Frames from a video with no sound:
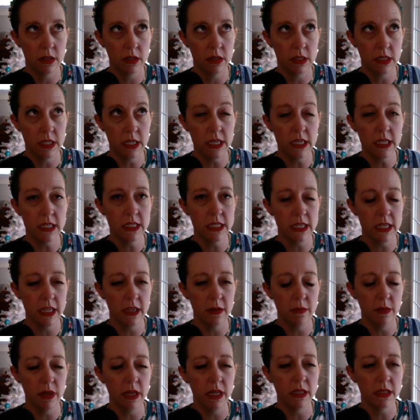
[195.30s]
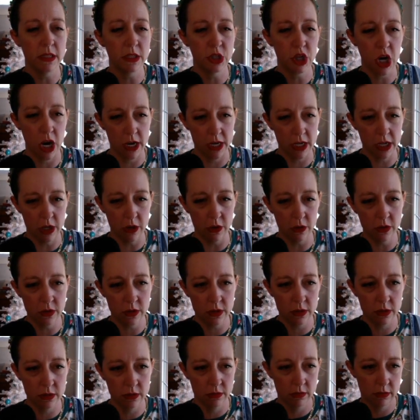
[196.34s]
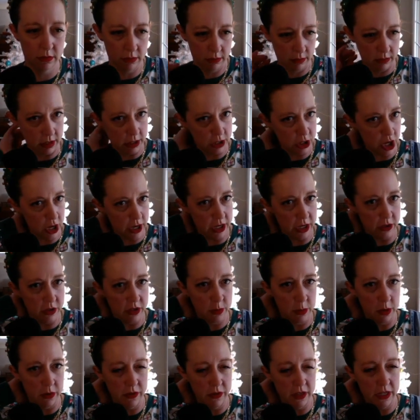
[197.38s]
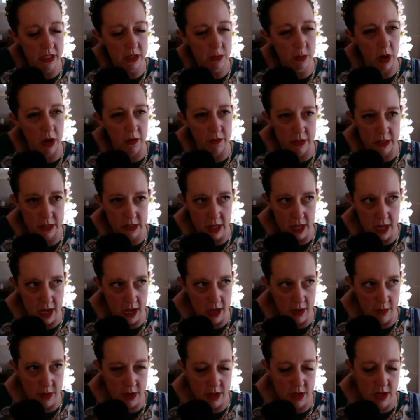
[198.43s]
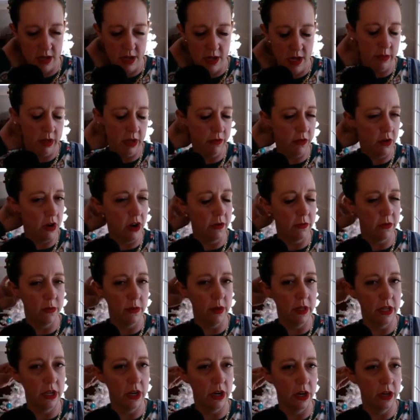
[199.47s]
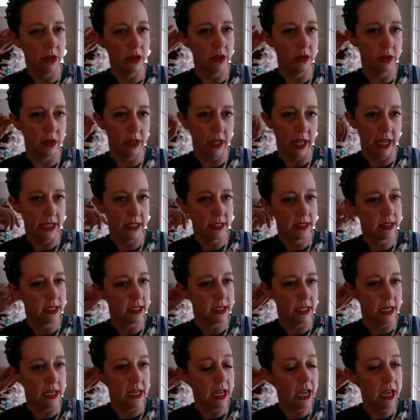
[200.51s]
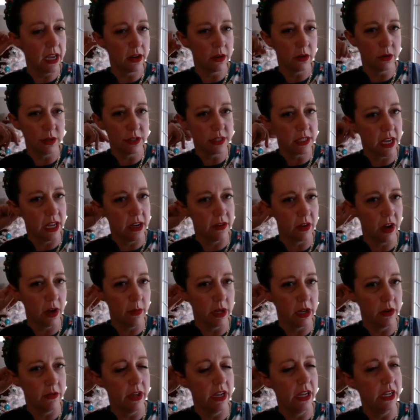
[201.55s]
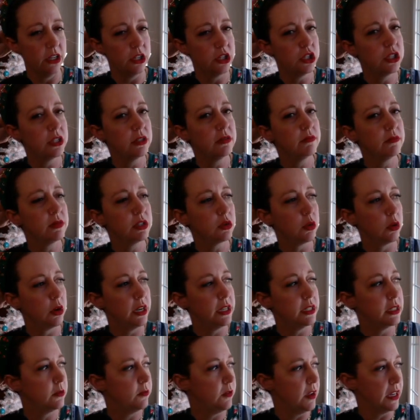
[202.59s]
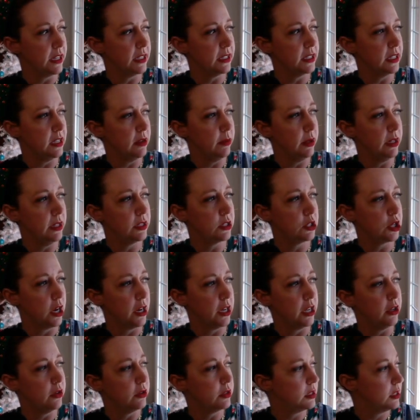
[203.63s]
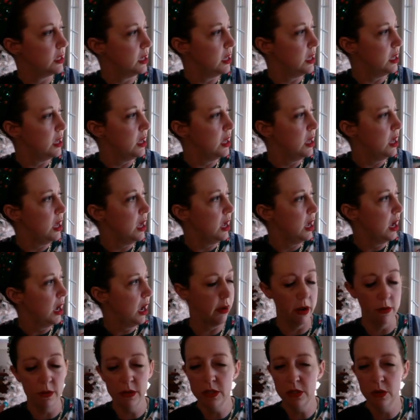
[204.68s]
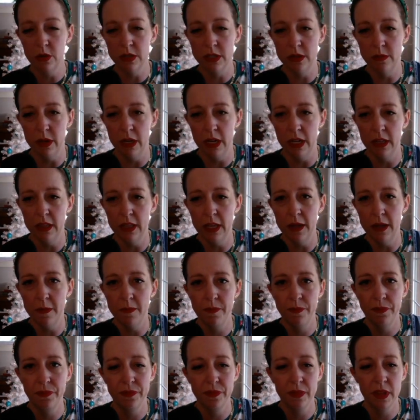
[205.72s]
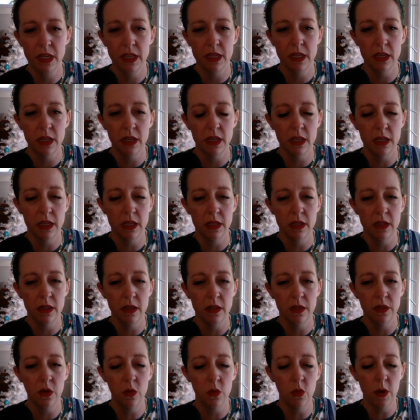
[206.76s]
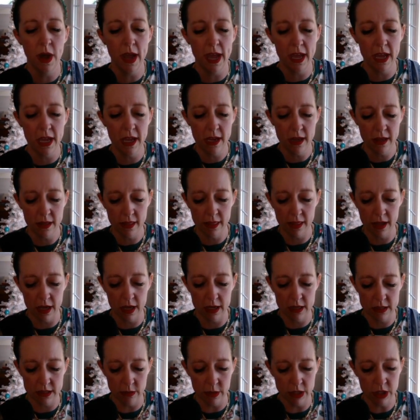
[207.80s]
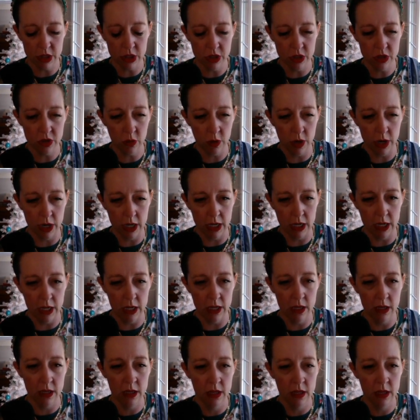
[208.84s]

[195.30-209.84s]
D&D meets John Hughes, like John Hughes movies, Breakfast Club. If you're not familiar, 16 Candles, kind of coming of age stories. Fantasy meets John Hughes. I was sold immediately. The way that Dimension 20